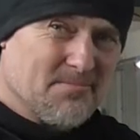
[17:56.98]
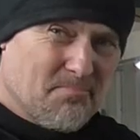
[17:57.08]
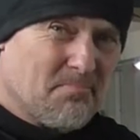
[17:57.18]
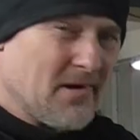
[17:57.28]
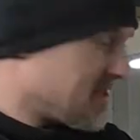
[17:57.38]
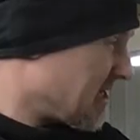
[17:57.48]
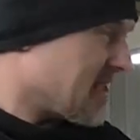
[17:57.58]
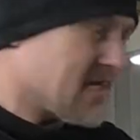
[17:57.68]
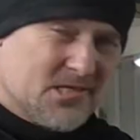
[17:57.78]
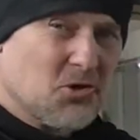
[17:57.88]
is a
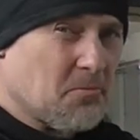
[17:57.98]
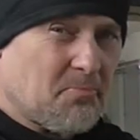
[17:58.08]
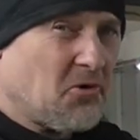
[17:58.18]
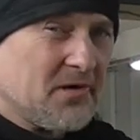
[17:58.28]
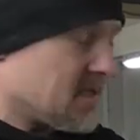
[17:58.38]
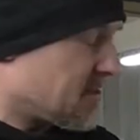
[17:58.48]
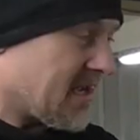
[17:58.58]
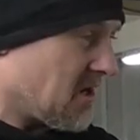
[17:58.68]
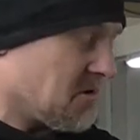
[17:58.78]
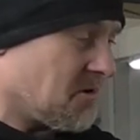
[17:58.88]
this sort of point you
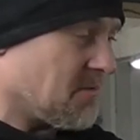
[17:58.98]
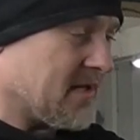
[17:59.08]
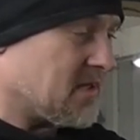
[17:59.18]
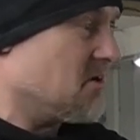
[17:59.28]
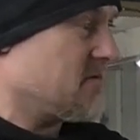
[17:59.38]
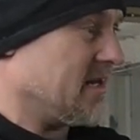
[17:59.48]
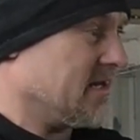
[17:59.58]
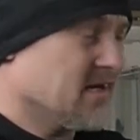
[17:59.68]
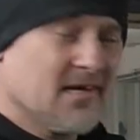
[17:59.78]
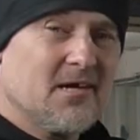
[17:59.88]
think, God, what am I doing?
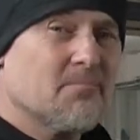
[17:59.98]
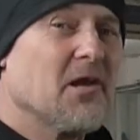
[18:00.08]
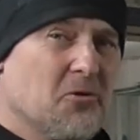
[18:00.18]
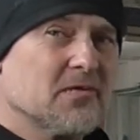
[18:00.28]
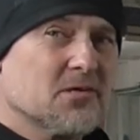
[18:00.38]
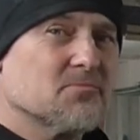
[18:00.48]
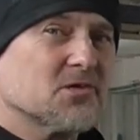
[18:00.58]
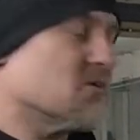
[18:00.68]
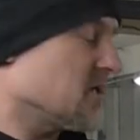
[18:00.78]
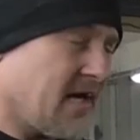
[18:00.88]
But it always comes
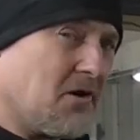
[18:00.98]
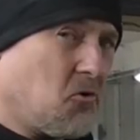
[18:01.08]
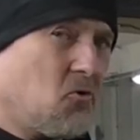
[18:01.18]
good. It